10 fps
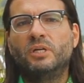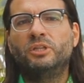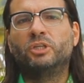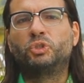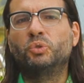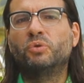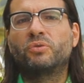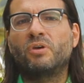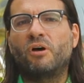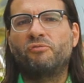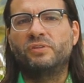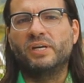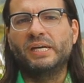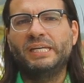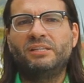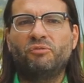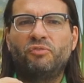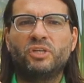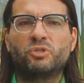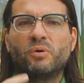The truth of the
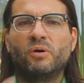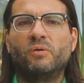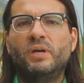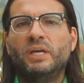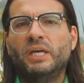individual